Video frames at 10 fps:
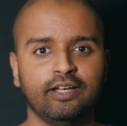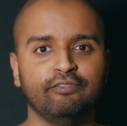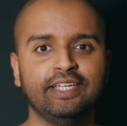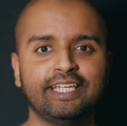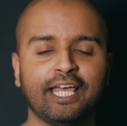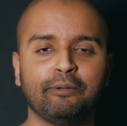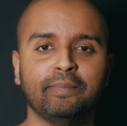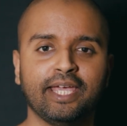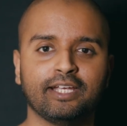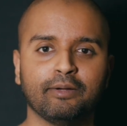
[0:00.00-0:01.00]
we can
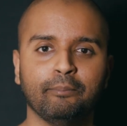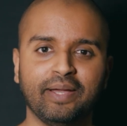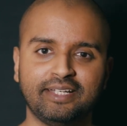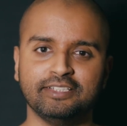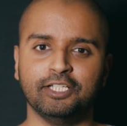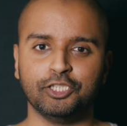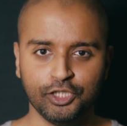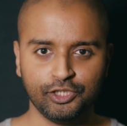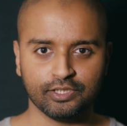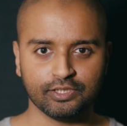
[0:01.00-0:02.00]
make better
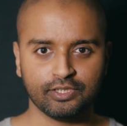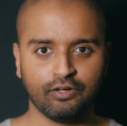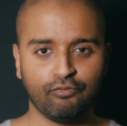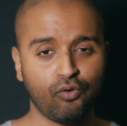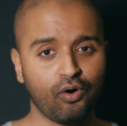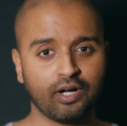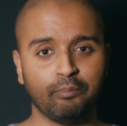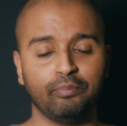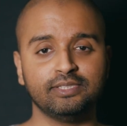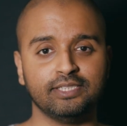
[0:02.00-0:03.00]
decisions for our
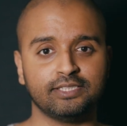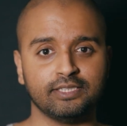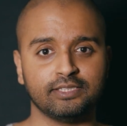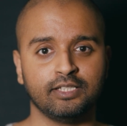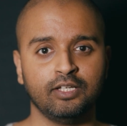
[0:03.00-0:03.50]
businesses